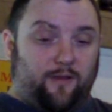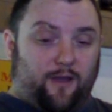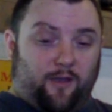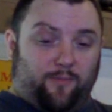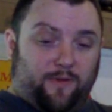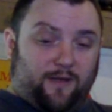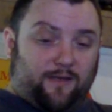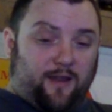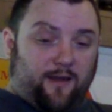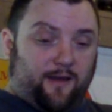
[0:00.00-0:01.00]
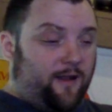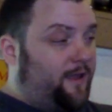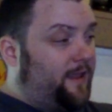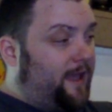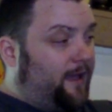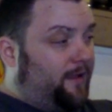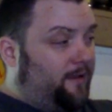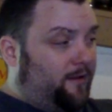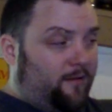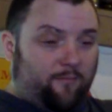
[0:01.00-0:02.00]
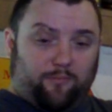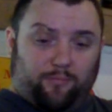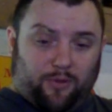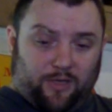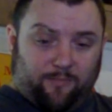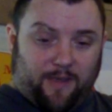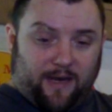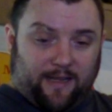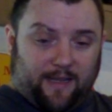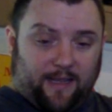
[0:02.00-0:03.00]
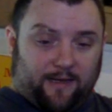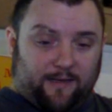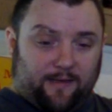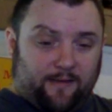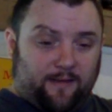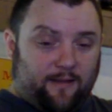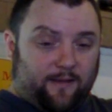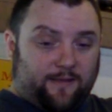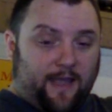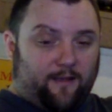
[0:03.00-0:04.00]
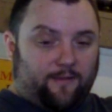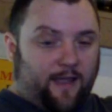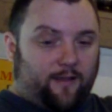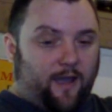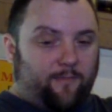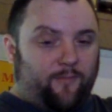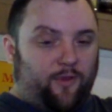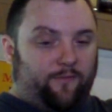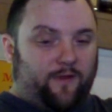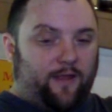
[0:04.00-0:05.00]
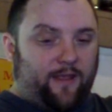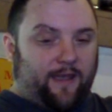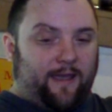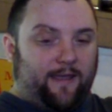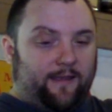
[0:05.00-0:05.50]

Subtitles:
open it slightly like that, put your pellet in, because that can't move like that.